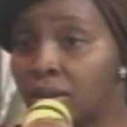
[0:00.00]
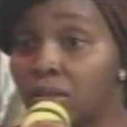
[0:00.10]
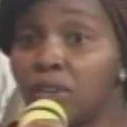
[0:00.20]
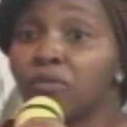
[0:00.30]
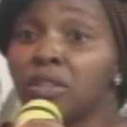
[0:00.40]

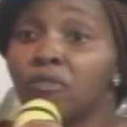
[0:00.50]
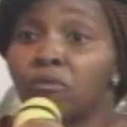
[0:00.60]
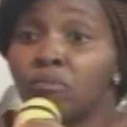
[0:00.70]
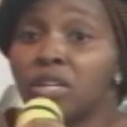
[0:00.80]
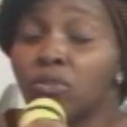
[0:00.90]
even if
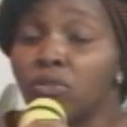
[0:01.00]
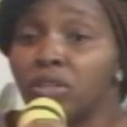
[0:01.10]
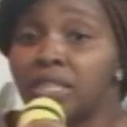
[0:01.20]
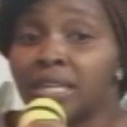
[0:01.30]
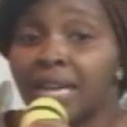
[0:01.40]
we could go
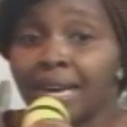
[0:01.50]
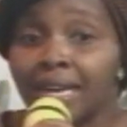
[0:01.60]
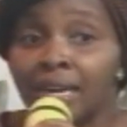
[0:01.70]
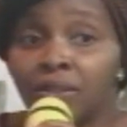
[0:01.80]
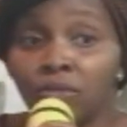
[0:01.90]

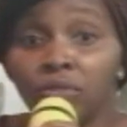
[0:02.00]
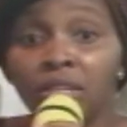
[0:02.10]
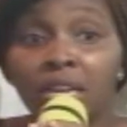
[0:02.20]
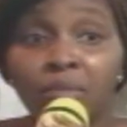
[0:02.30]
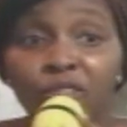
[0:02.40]
dienaka,
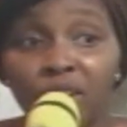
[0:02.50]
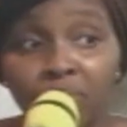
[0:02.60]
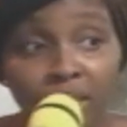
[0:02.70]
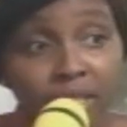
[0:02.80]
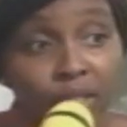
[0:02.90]
unune
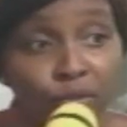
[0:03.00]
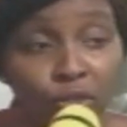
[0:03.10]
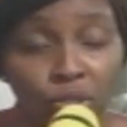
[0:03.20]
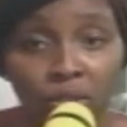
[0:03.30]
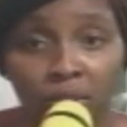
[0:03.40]
family
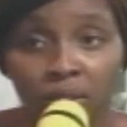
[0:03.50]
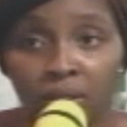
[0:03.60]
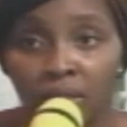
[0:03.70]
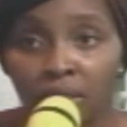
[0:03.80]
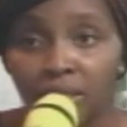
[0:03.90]
devotion.
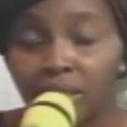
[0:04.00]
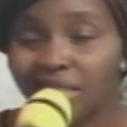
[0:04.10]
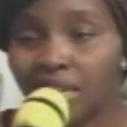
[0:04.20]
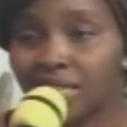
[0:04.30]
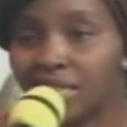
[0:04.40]
You
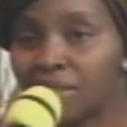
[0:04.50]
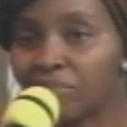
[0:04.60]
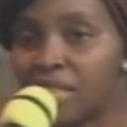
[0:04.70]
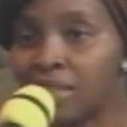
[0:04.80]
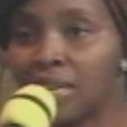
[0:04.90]
decide yeah,
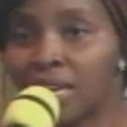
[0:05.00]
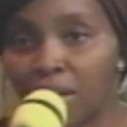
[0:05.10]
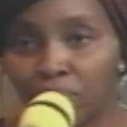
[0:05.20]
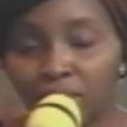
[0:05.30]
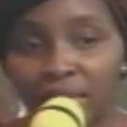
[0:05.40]

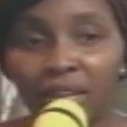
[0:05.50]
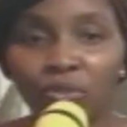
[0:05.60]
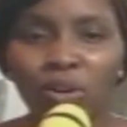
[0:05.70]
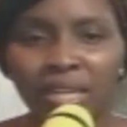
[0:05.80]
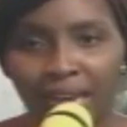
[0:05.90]
happen ya
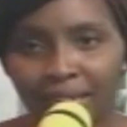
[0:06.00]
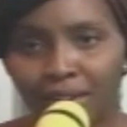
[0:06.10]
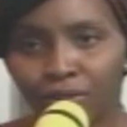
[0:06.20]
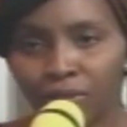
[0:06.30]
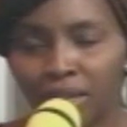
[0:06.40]
no na
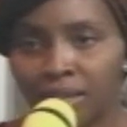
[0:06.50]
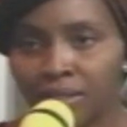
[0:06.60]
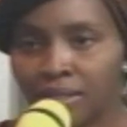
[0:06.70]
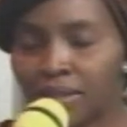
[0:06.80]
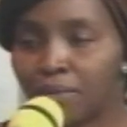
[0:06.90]
lahola.
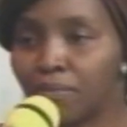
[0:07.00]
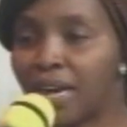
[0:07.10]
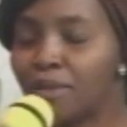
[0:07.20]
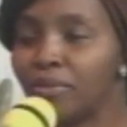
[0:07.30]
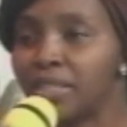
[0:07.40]

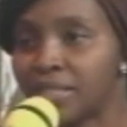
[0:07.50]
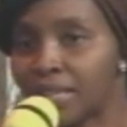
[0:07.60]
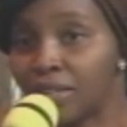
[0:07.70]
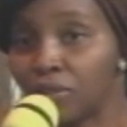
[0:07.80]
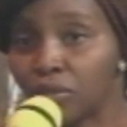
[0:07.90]
Bible is
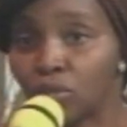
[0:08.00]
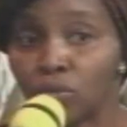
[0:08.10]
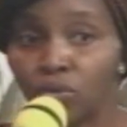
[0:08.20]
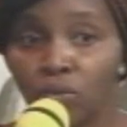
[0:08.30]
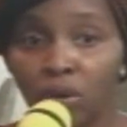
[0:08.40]
telling us to
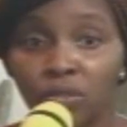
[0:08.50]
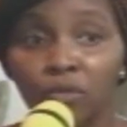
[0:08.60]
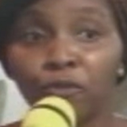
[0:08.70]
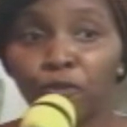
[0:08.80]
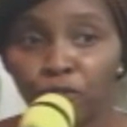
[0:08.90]
do what?
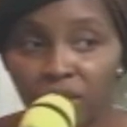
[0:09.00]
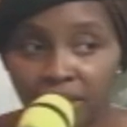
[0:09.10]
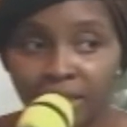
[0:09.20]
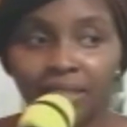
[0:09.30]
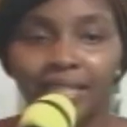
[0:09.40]

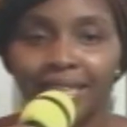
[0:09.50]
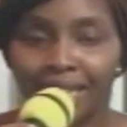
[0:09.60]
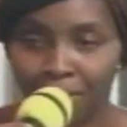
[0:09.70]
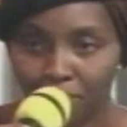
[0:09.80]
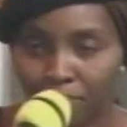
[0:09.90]
Feed the
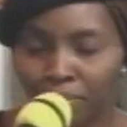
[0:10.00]
lamb.